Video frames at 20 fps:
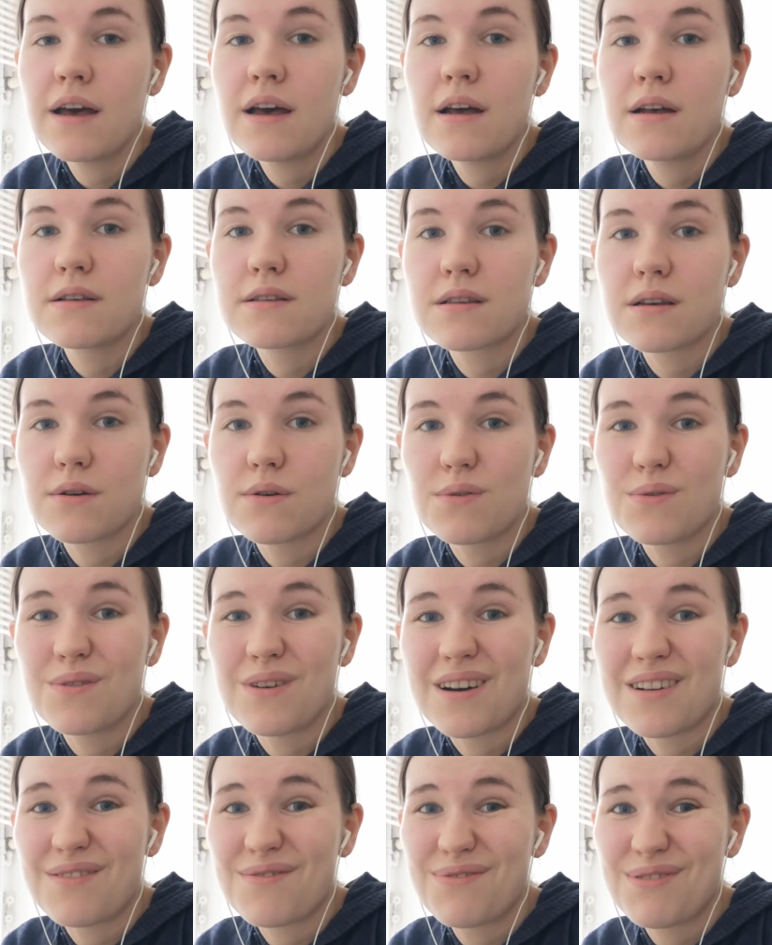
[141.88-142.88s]
So,
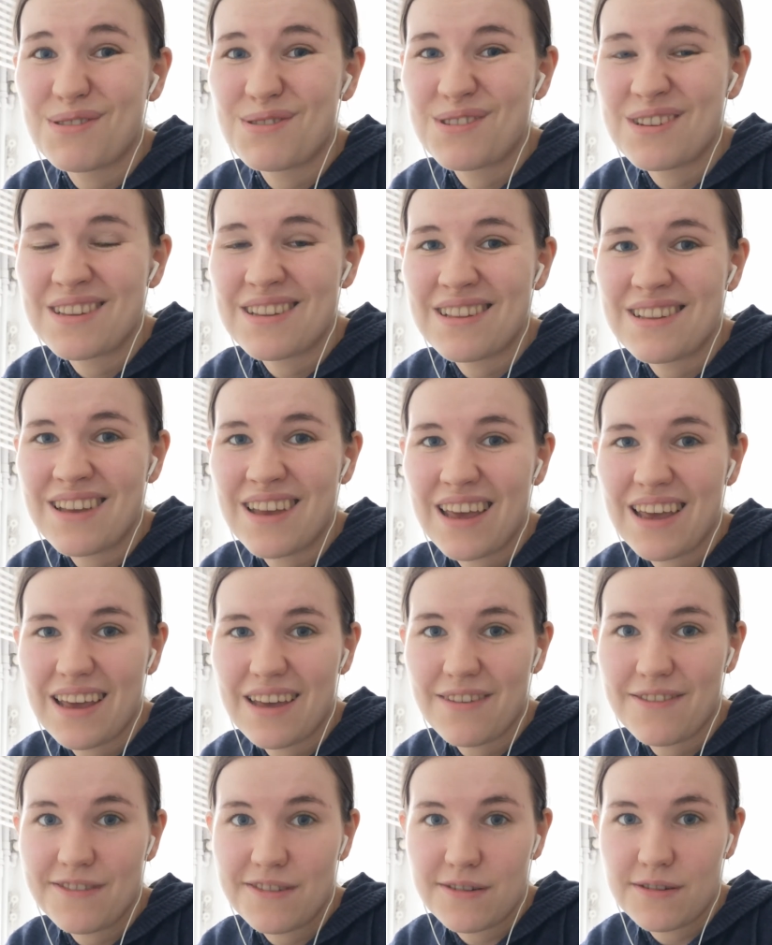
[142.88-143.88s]
unfortunately,
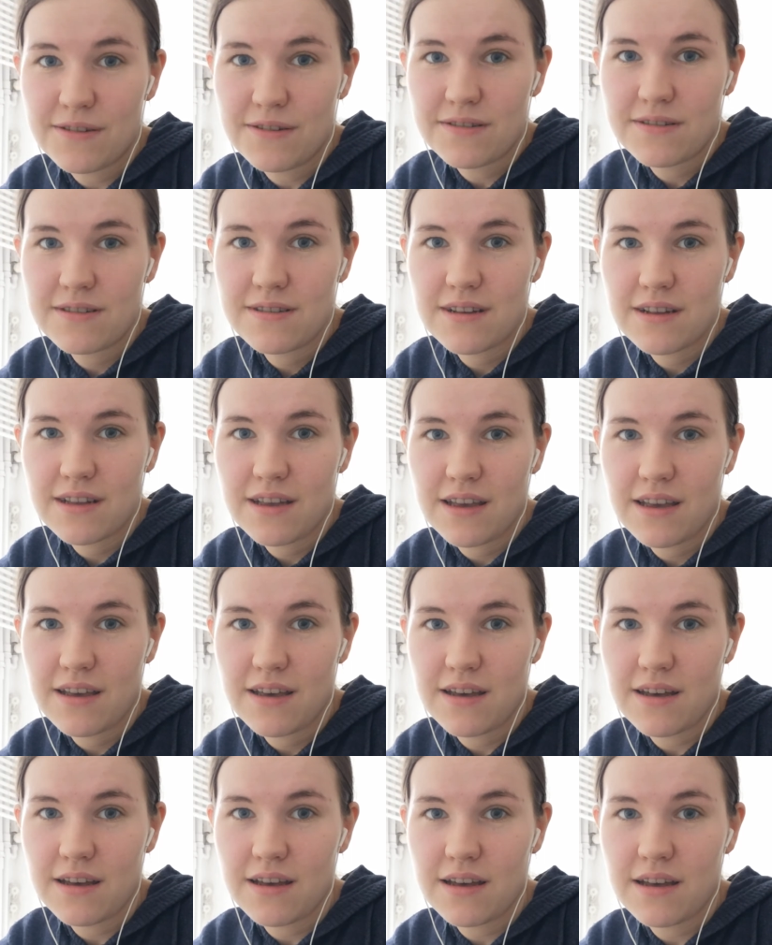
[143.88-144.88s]
if you don't study
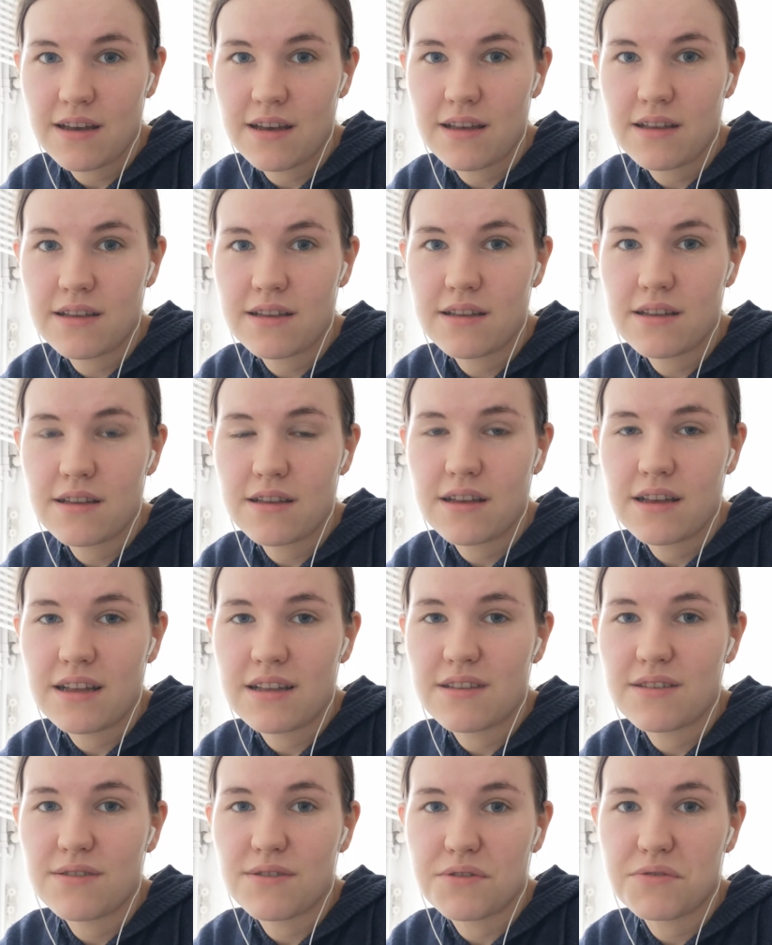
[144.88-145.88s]
here,
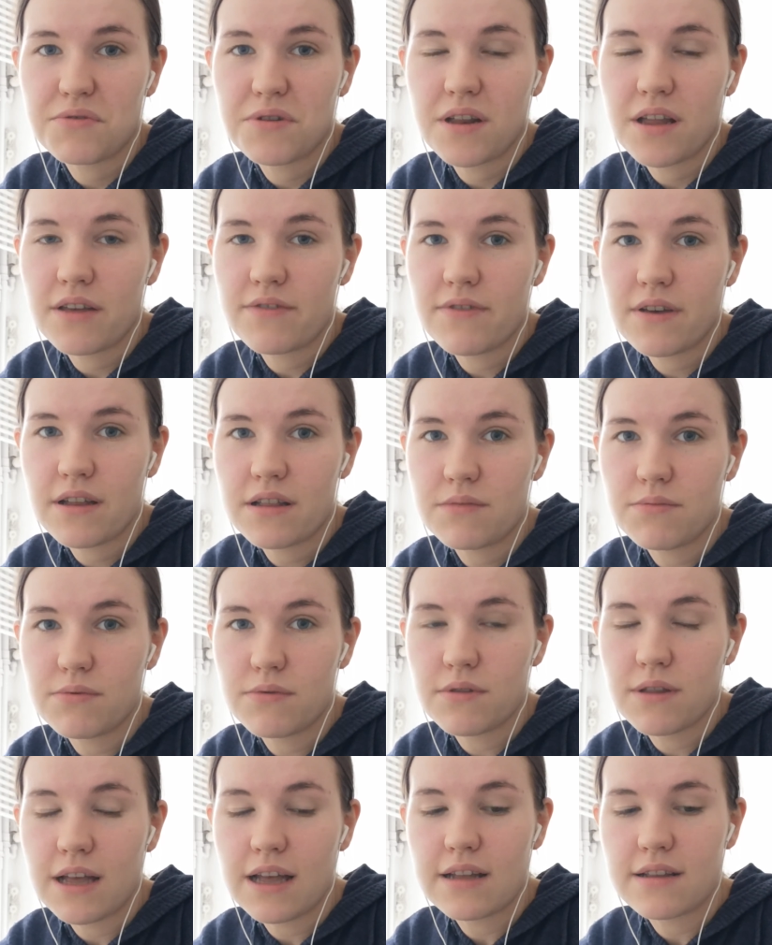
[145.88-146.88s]
it's not really
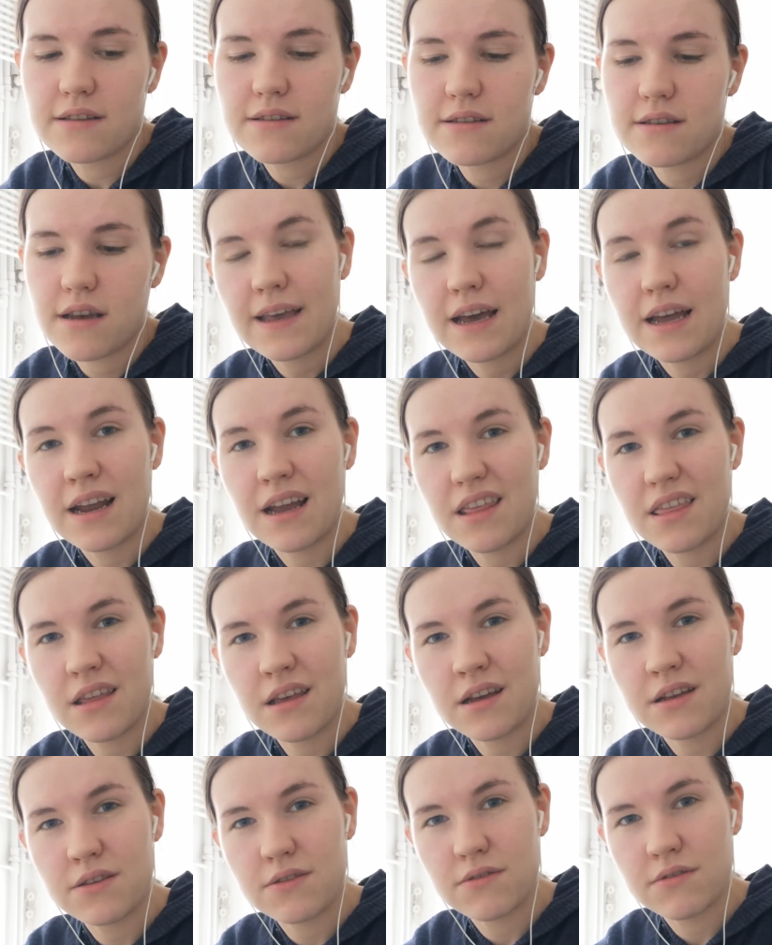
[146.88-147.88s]
available, and I
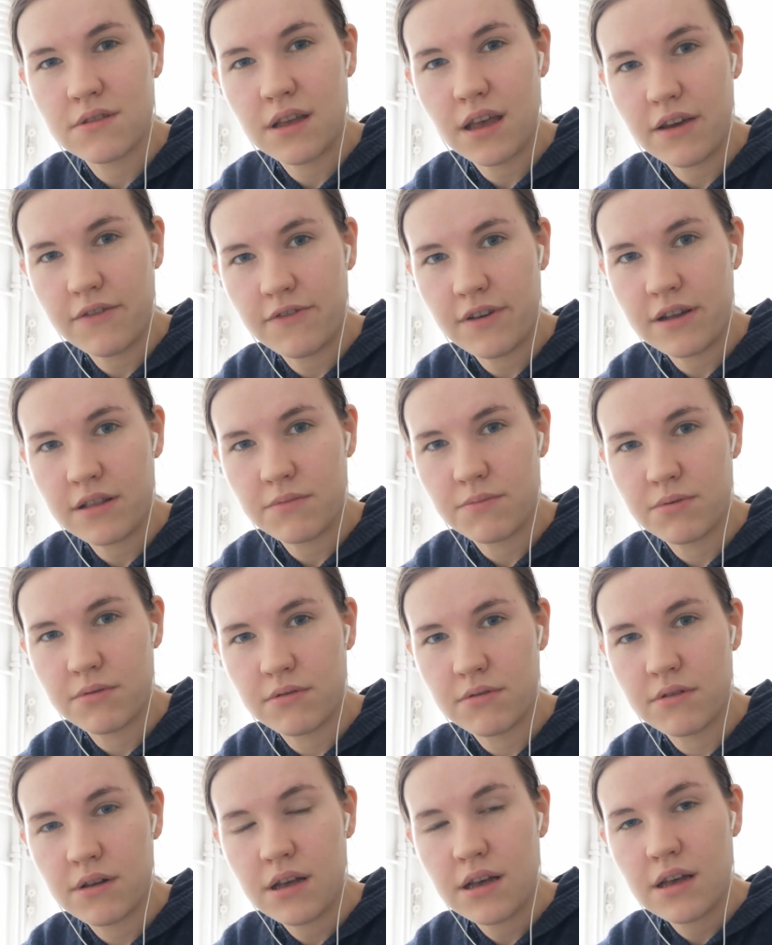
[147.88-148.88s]
think it's only
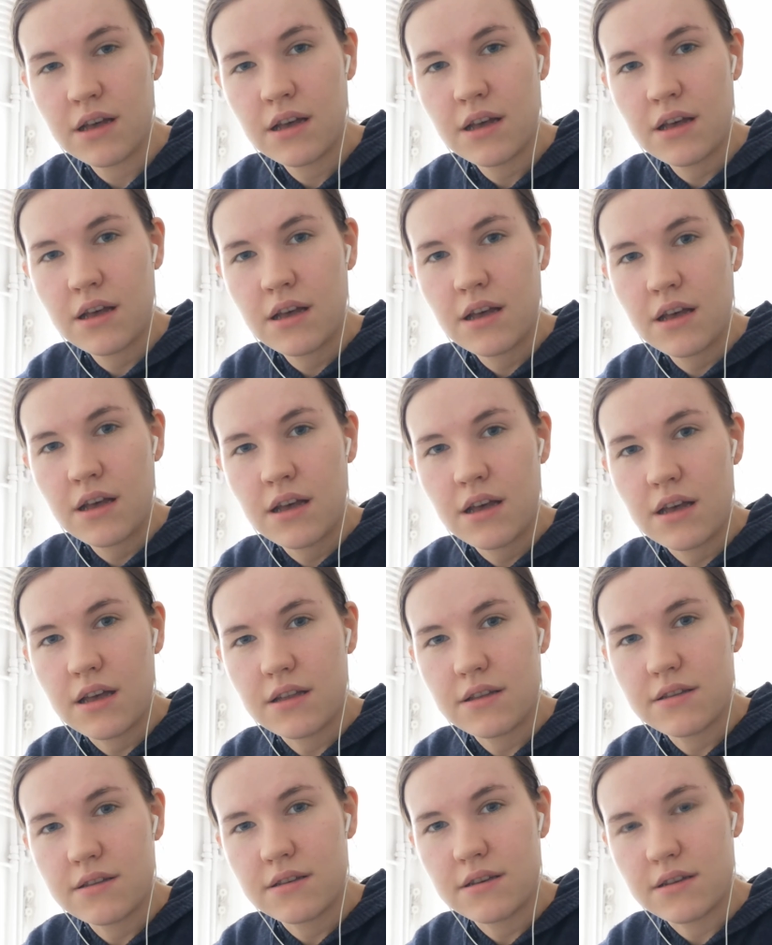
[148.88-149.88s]
available
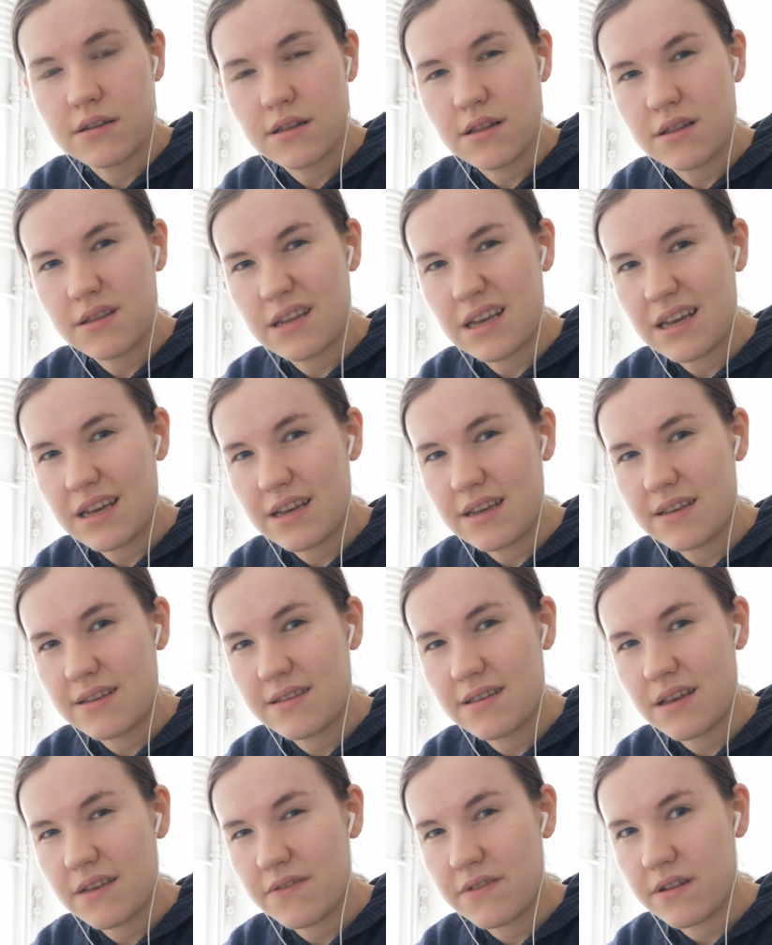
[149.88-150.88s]
till the
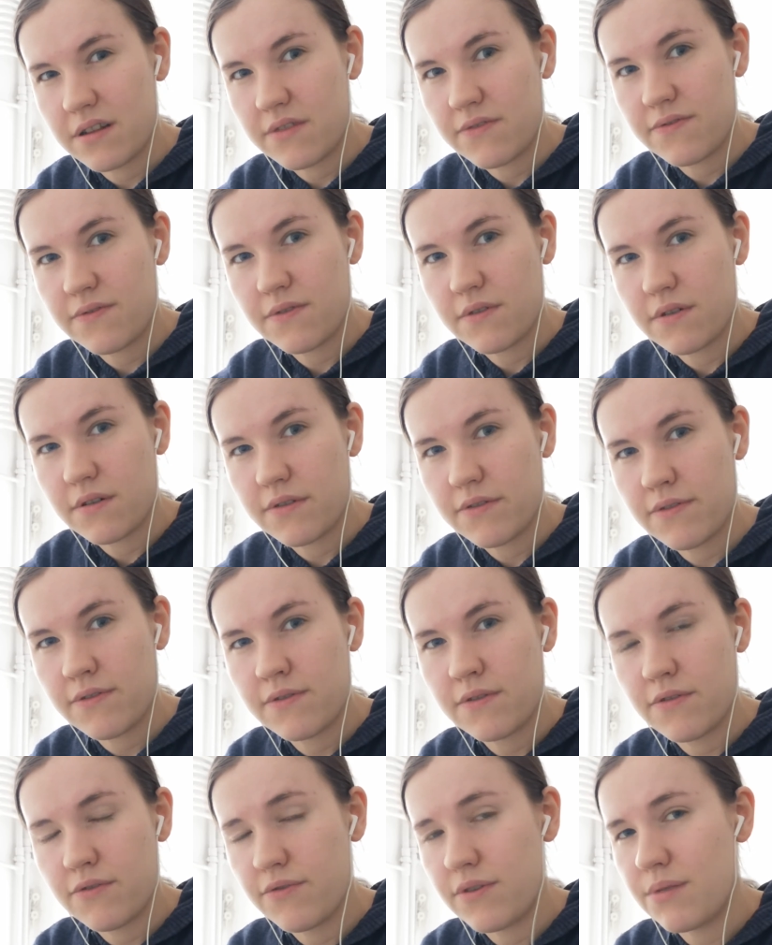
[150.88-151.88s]
7th of
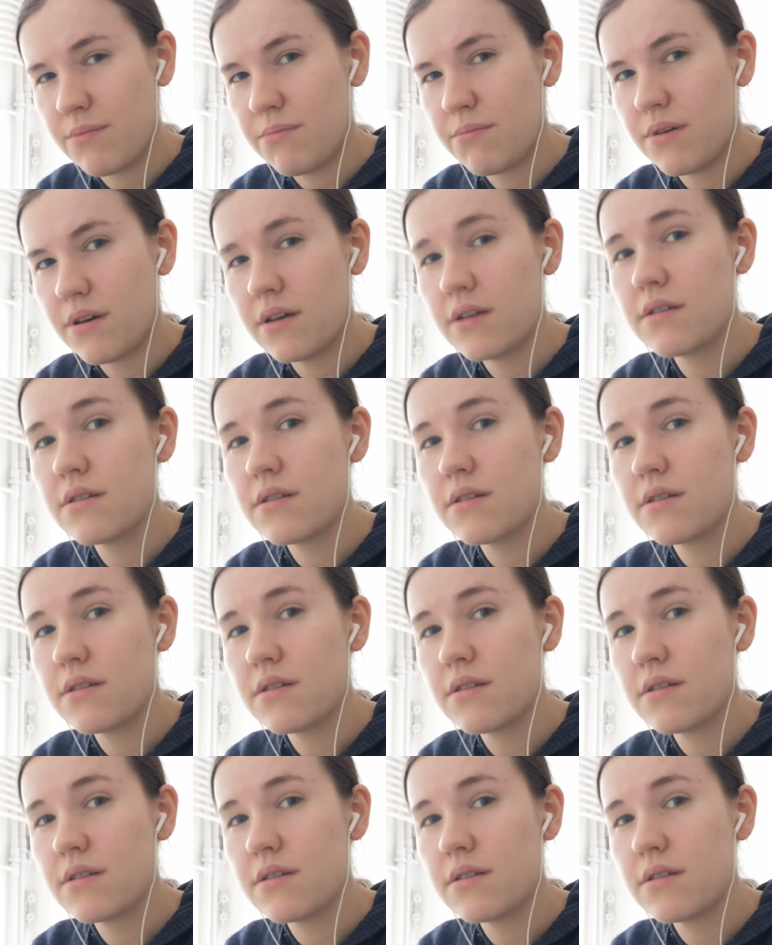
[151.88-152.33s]
November,